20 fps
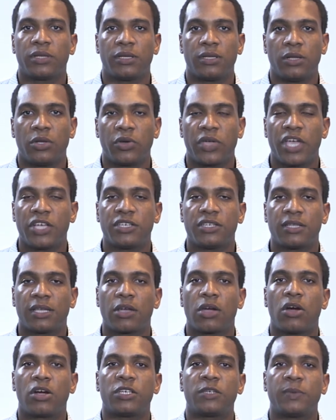the location
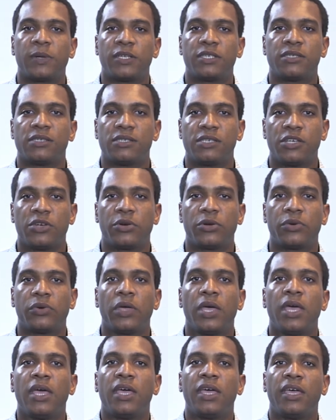that corresponds to
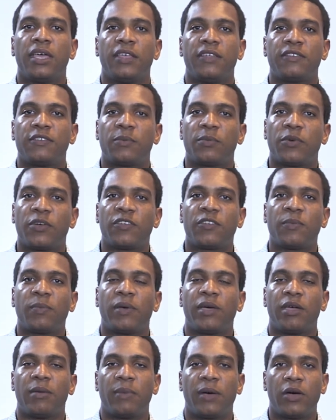zero, is suppressed
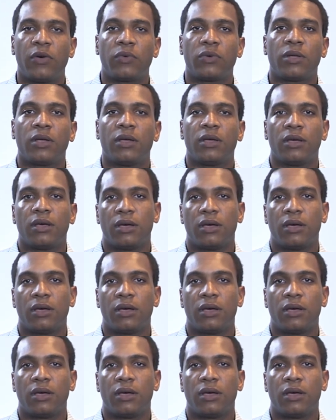by about